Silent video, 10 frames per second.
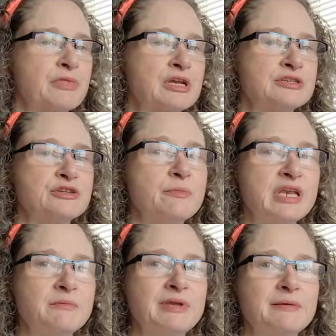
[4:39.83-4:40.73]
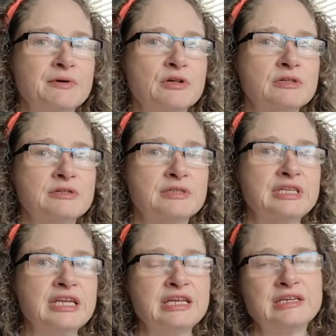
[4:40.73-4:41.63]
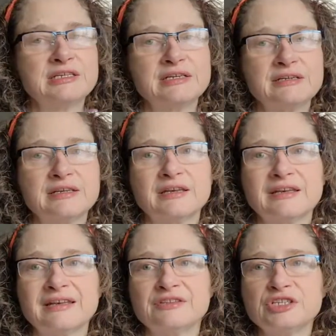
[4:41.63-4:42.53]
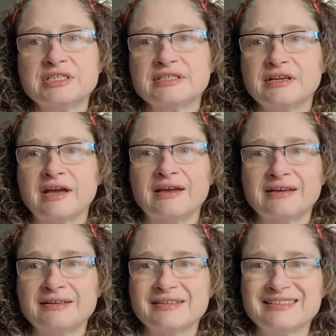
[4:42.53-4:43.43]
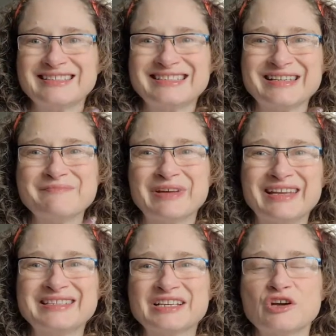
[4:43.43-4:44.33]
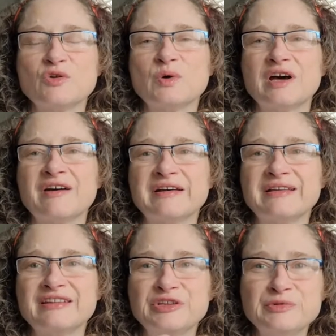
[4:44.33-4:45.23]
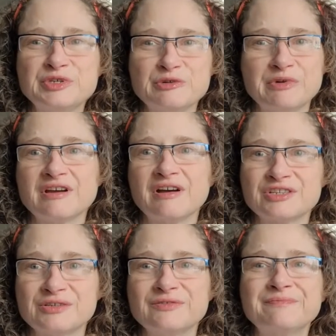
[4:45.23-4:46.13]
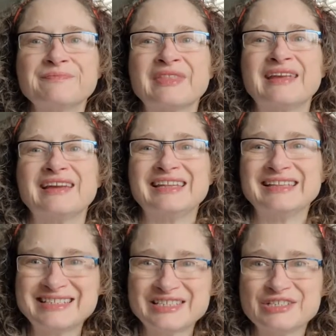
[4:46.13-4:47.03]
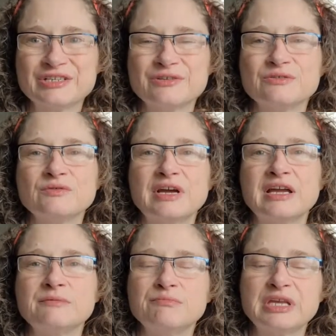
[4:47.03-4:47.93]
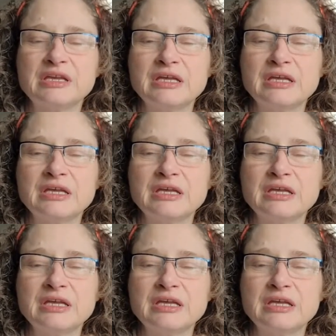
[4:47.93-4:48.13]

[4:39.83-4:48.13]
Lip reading: so many people need just somebody to go on YouTube and talk to and listen to and